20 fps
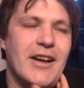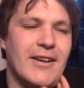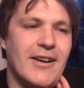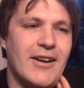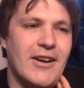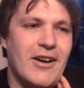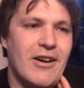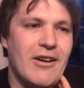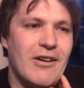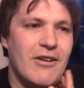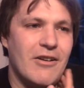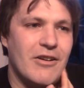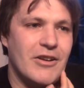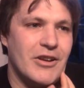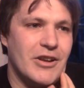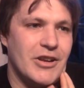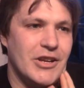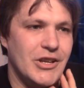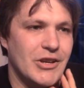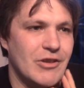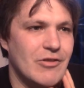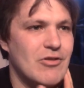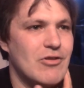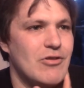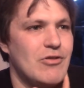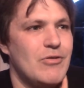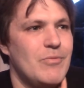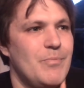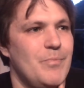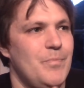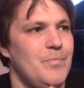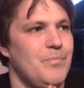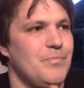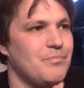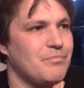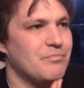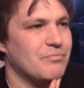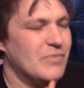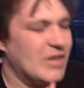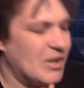are your,
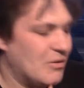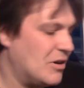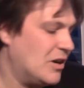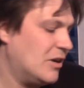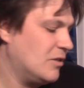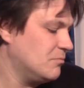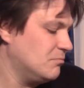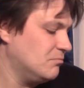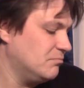well,